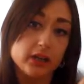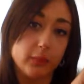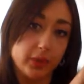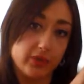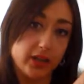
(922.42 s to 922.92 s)

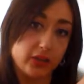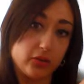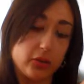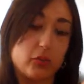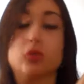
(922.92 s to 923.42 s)
the
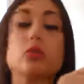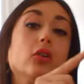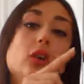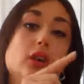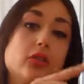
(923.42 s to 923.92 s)
passato
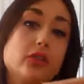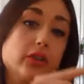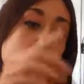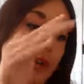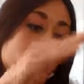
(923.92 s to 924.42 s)
remoto. So
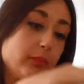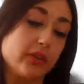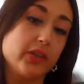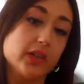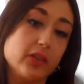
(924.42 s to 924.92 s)
you have the
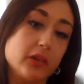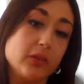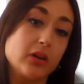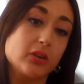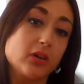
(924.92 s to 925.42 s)
passato
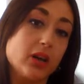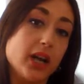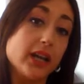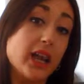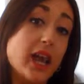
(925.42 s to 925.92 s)
remoto,
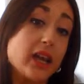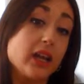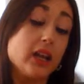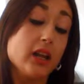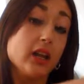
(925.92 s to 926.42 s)
and
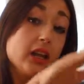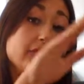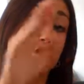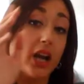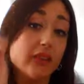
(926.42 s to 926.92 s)
then
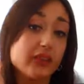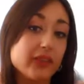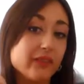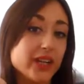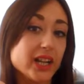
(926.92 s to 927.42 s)
if you have
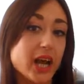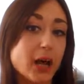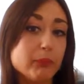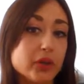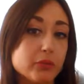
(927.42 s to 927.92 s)
something that
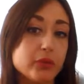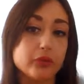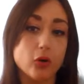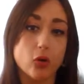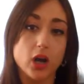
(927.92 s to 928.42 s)
happened
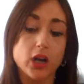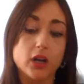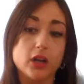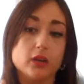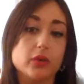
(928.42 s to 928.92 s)
before,
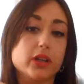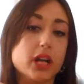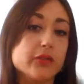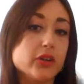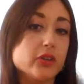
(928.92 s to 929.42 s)
what you
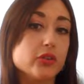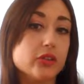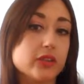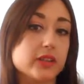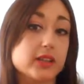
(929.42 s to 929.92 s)
have to
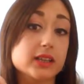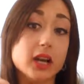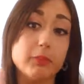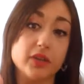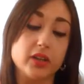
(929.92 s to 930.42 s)
use is the
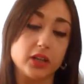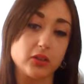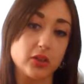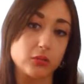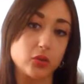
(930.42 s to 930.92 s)

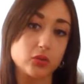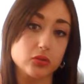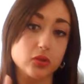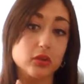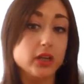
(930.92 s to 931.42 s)
trapassato
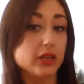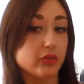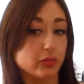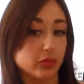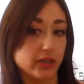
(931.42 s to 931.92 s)
remoto in
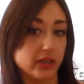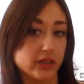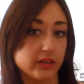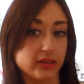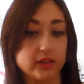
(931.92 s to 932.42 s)
the
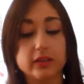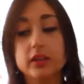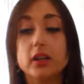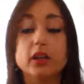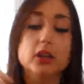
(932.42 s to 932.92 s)
subordinate sentence.
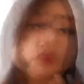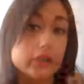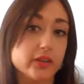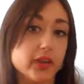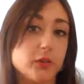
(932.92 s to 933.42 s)
So
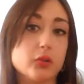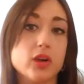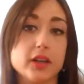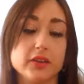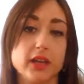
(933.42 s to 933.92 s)
for
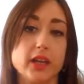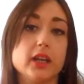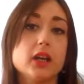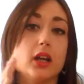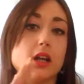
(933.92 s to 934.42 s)
example, I say,